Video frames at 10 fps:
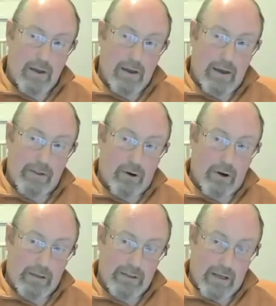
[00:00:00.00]
and the
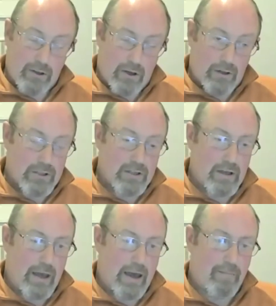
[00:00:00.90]
Nordic death cult,
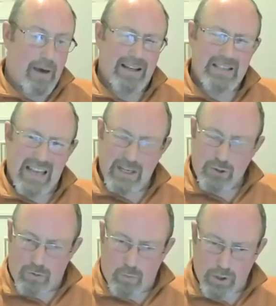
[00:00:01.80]

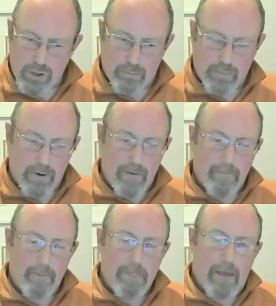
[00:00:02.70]
ancestral worship,
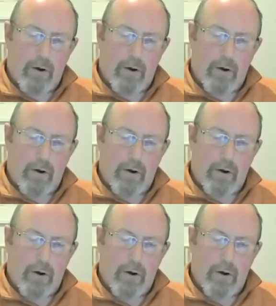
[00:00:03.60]
and